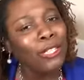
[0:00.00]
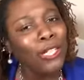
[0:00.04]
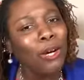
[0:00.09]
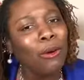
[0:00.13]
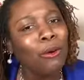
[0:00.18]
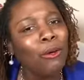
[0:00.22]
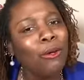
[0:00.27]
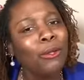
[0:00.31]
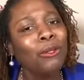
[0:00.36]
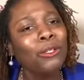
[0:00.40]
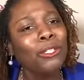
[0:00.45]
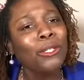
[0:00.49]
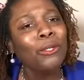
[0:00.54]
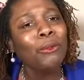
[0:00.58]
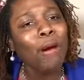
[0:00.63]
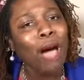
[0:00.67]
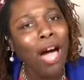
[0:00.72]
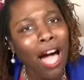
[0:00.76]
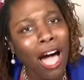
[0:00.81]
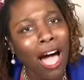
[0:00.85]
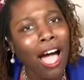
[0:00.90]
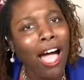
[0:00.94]
to know who you
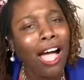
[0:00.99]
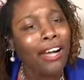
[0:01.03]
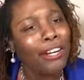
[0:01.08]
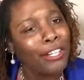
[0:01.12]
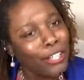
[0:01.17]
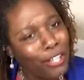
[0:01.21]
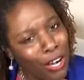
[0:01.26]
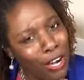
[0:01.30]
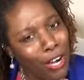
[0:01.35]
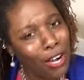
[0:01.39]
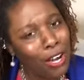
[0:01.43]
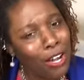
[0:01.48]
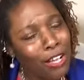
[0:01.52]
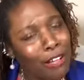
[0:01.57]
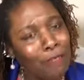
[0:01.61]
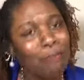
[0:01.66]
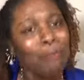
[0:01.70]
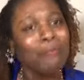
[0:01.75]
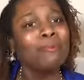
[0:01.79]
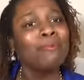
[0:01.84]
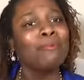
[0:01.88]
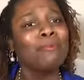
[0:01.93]
are, girl.
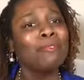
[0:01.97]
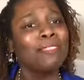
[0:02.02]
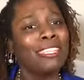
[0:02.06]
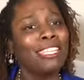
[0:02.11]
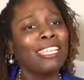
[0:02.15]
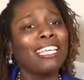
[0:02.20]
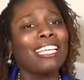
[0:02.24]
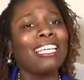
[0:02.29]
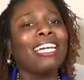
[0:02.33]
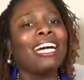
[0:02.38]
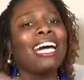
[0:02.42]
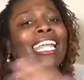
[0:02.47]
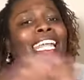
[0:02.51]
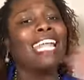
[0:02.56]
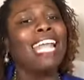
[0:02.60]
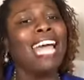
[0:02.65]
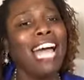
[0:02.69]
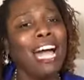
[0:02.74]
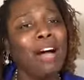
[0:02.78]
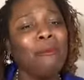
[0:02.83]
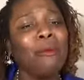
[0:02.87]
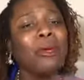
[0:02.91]
Cut it
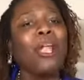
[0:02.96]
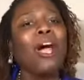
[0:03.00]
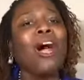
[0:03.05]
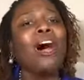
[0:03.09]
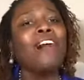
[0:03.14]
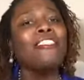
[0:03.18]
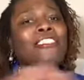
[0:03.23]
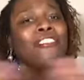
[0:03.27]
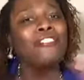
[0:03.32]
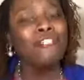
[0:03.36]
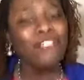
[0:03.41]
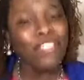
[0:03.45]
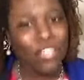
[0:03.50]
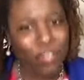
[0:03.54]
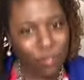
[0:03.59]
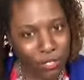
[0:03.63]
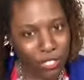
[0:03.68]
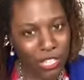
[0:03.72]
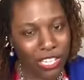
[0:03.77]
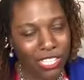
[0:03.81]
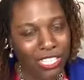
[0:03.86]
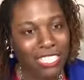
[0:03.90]
out with all the
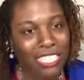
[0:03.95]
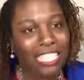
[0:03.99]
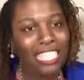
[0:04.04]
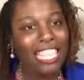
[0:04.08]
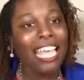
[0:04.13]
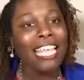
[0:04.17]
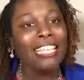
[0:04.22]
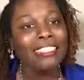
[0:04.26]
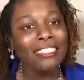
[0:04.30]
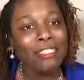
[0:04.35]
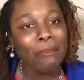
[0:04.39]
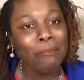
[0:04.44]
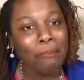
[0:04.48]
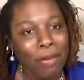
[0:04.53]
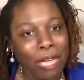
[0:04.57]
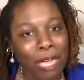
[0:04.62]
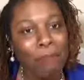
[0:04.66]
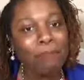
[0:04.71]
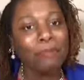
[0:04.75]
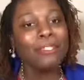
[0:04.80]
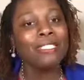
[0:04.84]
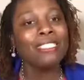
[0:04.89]
filters. Let the
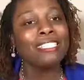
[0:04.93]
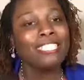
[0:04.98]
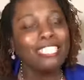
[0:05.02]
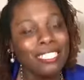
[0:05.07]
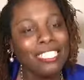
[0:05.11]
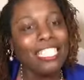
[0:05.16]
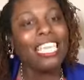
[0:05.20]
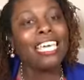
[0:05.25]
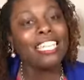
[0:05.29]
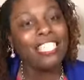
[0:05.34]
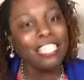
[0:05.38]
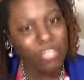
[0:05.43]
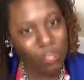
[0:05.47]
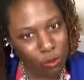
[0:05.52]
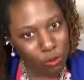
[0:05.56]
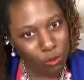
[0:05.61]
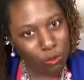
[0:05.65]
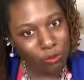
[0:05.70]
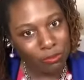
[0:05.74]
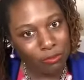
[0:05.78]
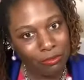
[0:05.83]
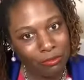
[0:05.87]
people see you.
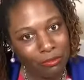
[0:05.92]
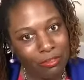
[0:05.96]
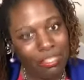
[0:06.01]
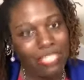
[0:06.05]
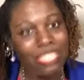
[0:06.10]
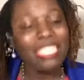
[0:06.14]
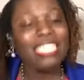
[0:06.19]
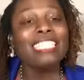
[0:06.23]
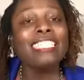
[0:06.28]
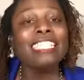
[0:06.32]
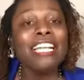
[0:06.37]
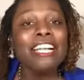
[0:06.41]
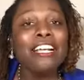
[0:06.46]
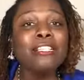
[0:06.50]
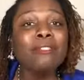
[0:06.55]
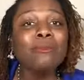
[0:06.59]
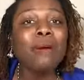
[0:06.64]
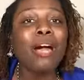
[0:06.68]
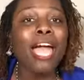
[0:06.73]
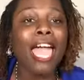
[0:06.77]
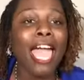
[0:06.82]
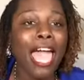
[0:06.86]
Because here's
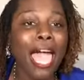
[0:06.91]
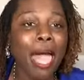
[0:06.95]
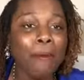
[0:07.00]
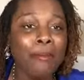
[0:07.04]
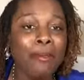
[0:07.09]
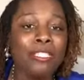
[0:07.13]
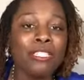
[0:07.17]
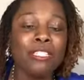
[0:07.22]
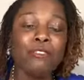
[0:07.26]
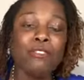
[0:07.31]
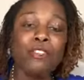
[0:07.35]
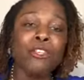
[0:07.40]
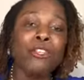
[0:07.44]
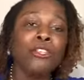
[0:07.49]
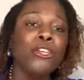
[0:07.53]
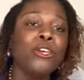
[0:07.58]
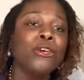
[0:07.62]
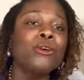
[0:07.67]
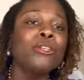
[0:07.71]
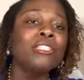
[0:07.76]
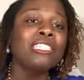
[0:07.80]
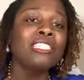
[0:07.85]
what happens. If you
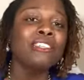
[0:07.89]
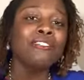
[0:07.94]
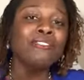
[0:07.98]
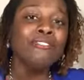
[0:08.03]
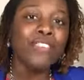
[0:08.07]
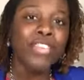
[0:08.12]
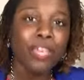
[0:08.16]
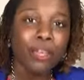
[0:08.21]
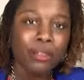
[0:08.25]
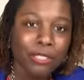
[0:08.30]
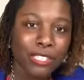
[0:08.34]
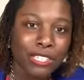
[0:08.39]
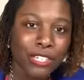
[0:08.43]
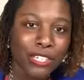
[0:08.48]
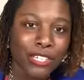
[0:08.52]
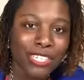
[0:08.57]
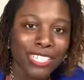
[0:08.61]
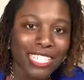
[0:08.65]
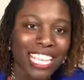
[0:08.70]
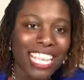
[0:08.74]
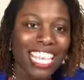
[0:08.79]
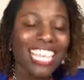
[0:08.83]
use the filters,
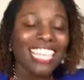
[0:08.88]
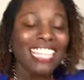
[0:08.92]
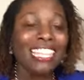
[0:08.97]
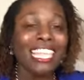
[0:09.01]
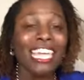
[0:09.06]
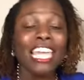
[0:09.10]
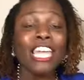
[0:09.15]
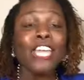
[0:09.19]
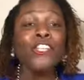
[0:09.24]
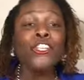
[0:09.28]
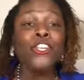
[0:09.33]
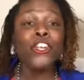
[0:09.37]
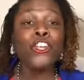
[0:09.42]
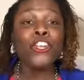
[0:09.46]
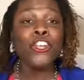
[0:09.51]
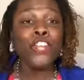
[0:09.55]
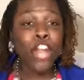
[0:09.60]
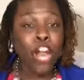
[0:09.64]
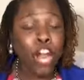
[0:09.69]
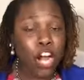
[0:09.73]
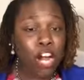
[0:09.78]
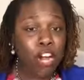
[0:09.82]
then you're
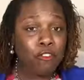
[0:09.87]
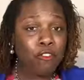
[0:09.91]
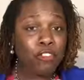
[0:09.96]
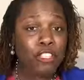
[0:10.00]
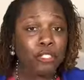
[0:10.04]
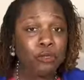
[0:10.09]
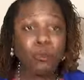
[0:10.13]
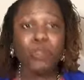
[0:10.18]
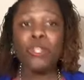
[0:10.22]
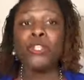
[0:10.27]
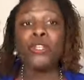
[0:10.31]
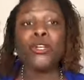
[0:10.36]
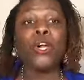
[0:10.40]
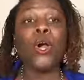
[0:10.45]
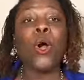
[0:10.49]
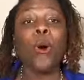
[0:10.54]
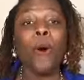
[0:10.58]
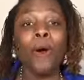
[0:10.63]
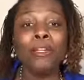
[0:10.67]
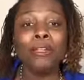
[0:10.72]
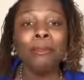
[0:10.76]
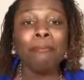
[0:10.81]
nervous when you're
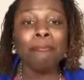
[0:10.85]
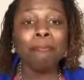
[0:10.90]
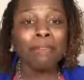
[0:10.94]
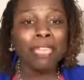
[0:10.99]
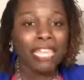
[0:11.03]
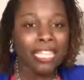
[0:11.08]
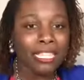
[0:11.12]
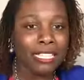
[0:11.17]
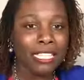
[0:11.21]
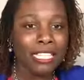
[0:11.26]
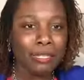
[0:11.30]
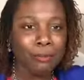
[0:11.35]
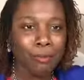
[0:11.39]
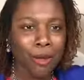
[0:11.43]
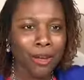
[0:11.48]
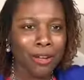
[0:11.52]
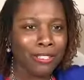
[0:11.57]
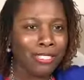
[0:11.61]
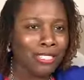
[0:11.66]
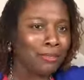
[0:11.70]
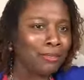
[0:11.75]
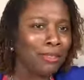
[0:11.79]
going to meet this
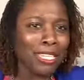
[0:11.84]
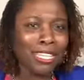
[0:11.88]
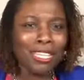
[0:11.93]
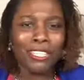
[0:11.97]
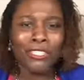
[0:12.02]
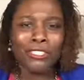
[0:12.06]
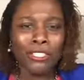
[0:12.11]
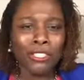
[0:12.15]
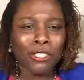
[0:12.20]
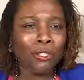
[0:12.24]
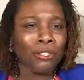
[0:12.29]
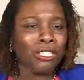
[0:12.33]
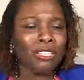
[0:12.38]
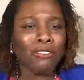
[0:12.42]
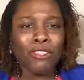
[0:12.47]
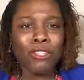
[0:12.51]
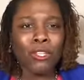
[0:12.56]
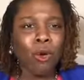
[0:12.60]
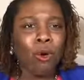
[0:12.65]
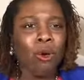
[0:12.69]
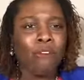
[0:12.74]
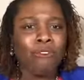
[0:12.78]
person because you don't even
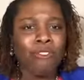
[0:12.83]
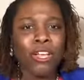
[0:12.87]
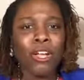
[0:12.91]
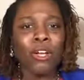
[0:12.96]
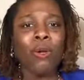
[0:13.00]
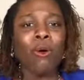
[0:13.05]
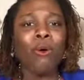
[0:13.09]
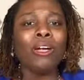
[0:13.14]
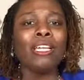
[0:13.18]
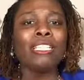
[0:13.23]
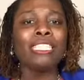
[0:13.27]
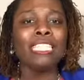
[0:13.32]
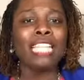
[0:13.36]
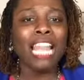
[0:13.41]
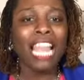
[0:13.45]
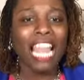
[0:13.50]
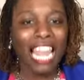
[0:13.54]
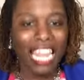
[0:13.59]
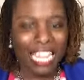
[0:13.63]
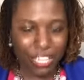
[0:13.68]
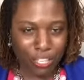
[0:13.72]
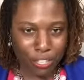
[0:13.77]
know if they're going to
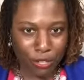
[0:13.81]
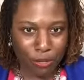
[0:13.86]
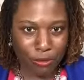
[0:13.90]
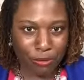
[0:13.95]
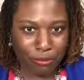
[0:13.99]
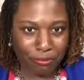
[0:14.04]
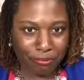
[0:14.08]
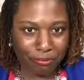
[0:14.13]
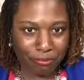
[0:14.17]
like you.